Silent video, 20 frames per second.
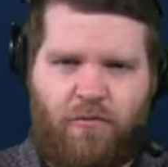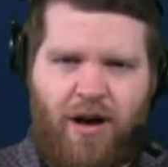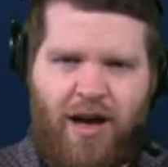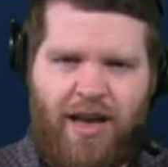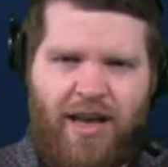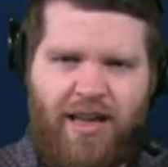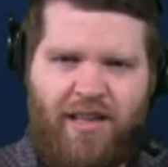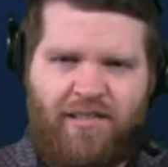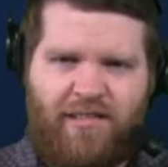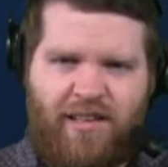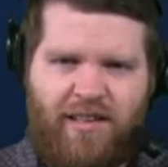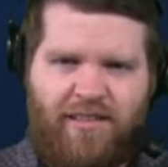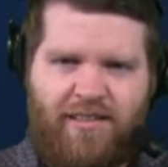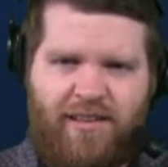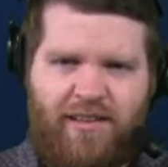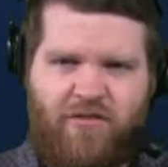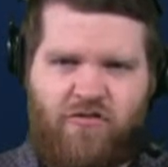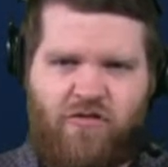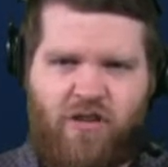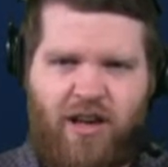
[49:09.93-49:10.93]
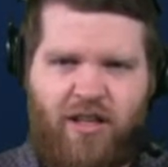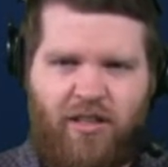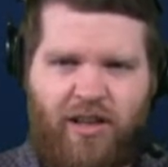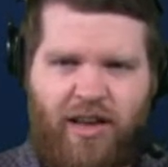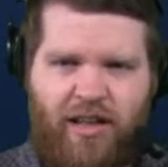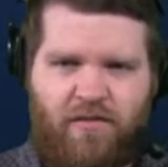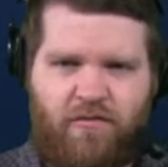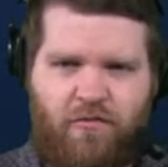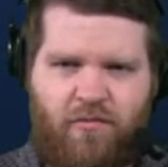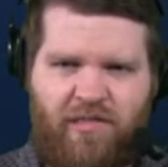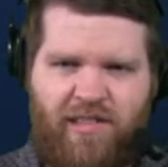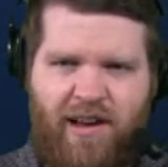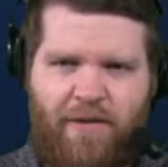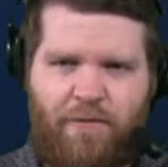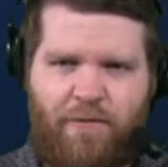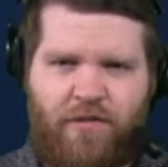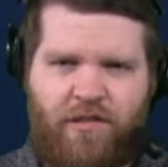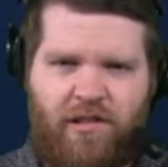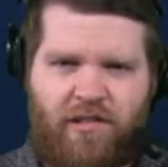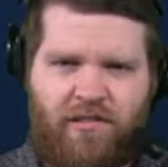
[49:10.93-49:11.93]
why isn't Trey Lance from San
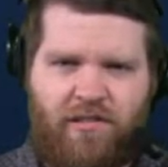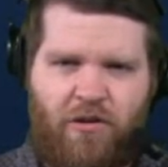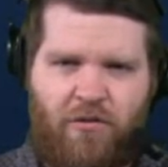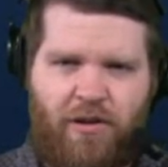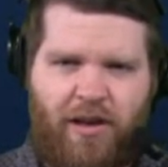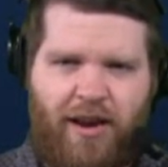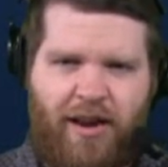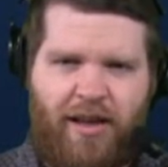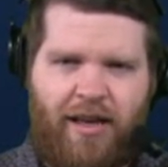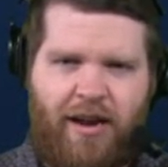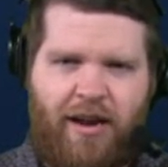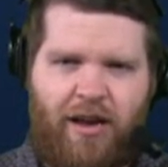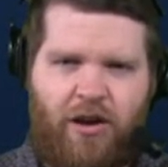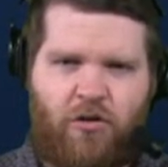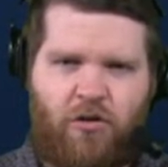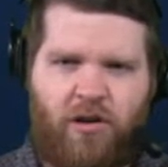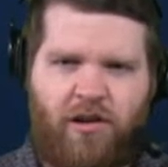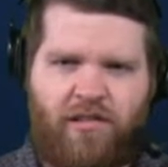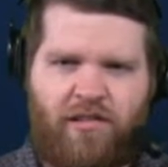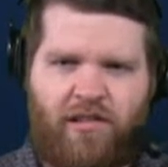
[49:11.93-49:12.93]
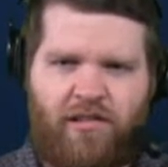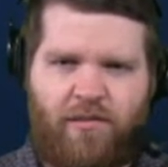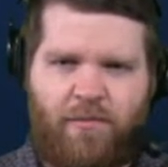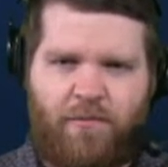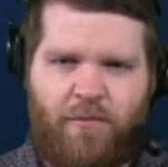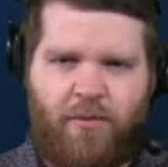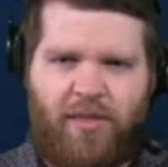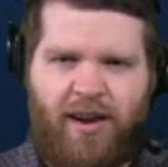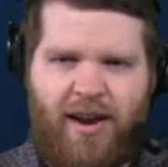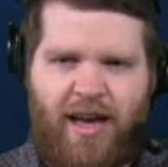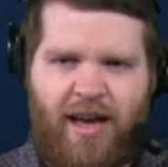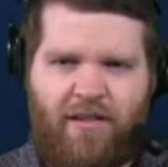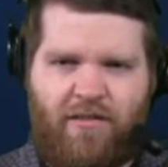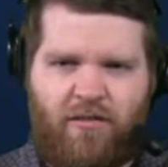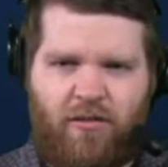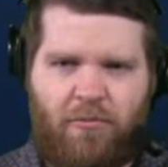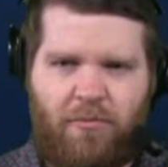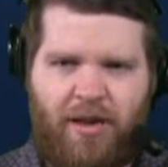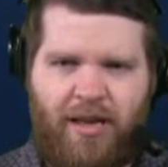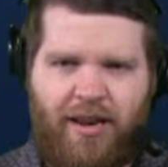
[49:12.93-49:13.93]
Francisco getting any criticism from the
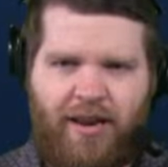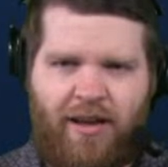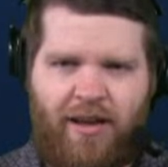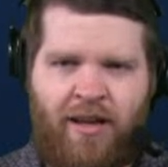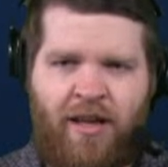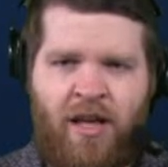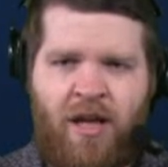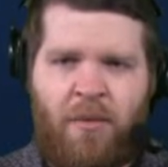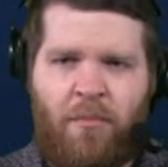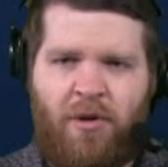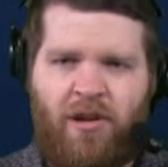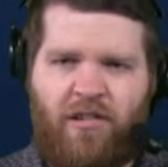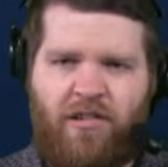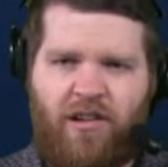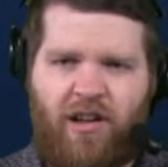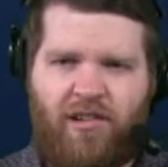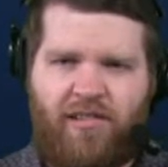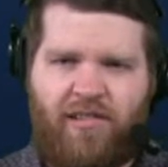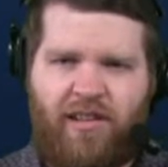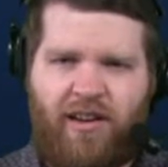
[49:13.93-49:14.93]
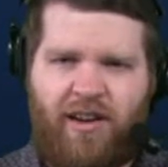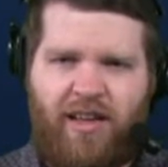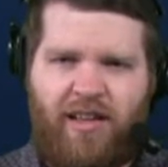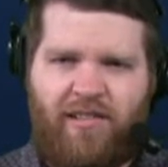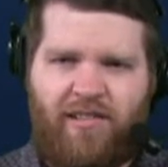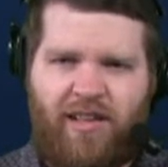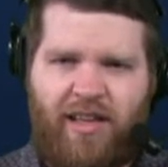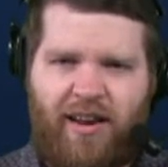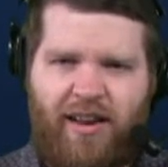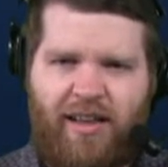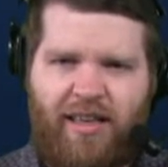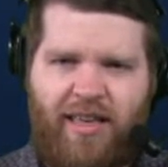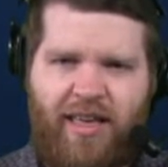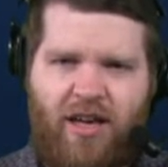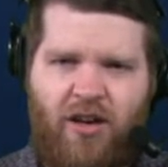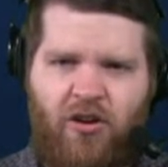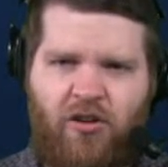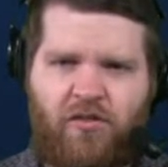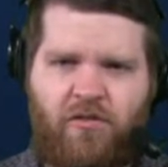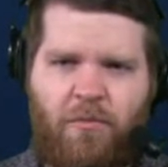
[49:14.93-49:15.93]
national media, but Justin is getting
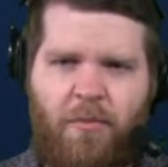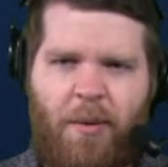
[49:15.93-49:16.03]
killed?